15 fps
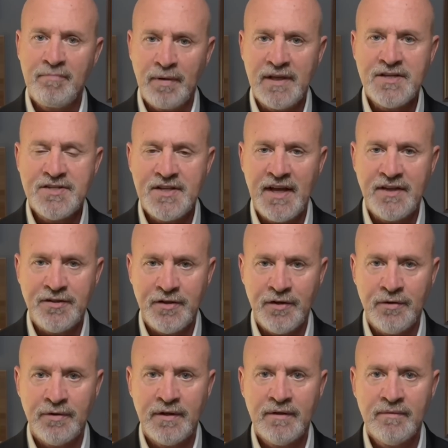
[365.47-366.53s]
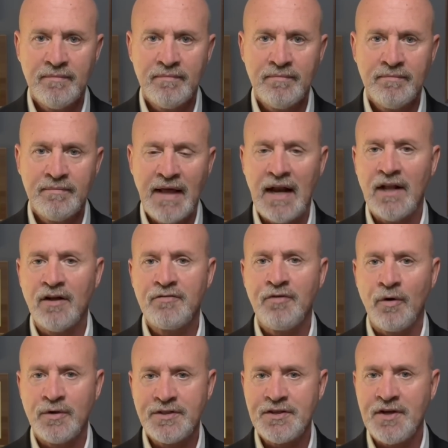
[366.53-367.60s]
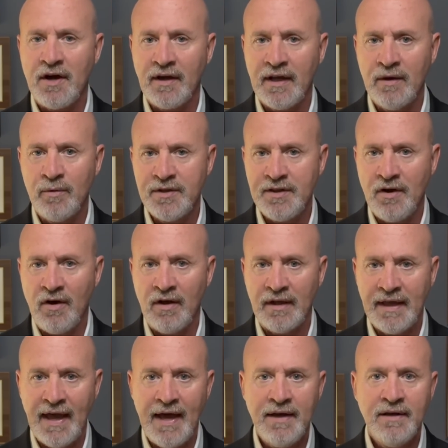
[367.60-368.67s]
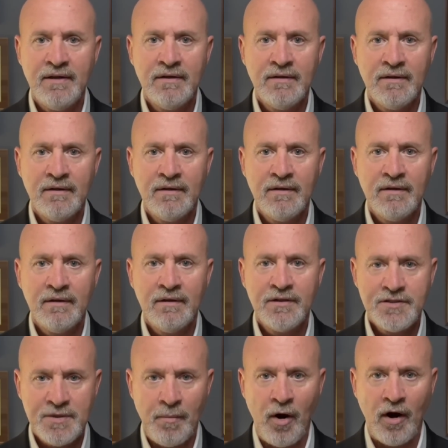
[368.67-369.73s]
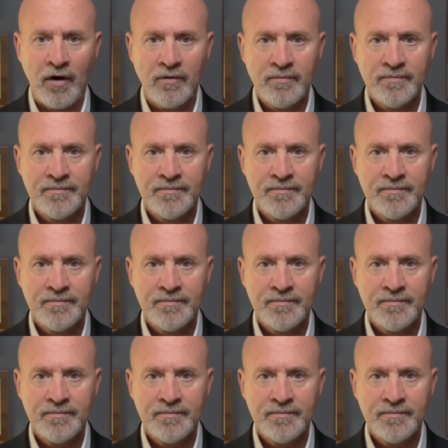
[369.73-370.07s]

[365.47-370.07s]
please stay tuned, and I look forward to talking with you all again tomorrow.